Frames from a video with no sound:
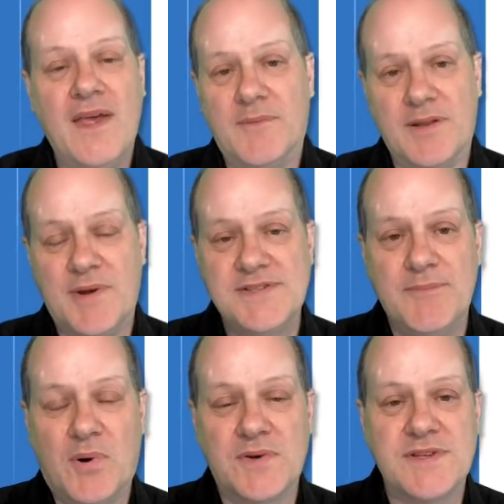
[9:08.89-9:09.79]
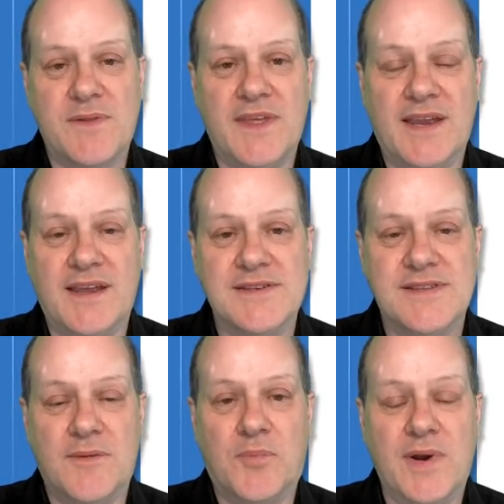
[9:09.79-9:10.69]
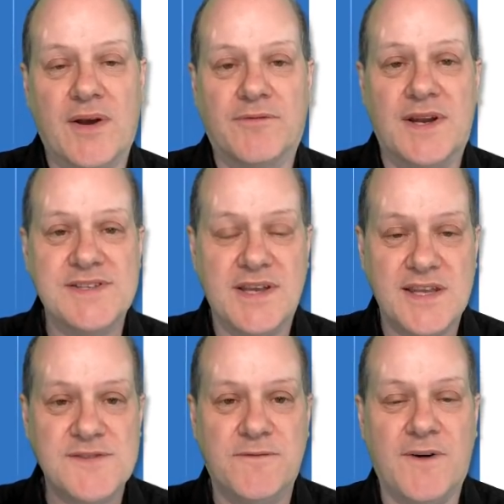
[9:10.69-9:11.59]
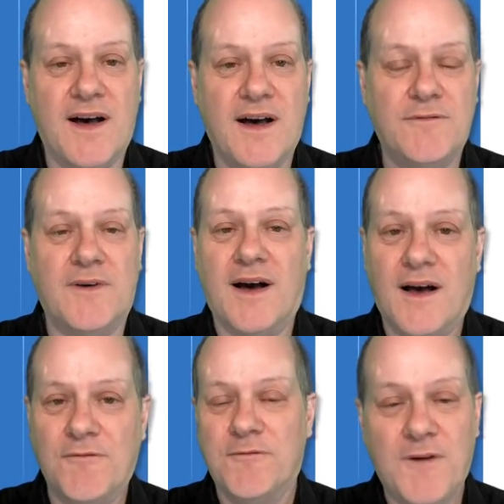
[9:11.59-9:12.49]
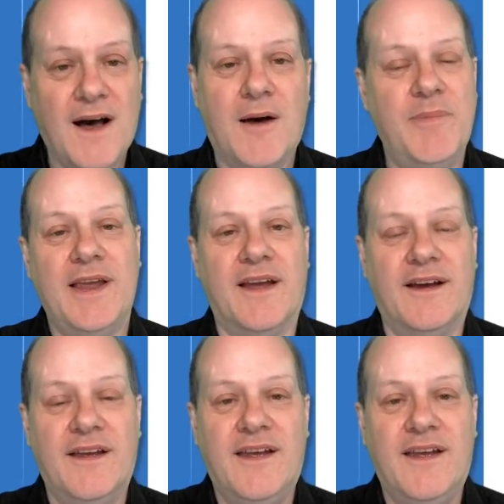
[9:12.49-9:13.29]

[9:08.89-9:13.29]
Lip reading: But the most important thing is that pre-off racing is far, far, far bigger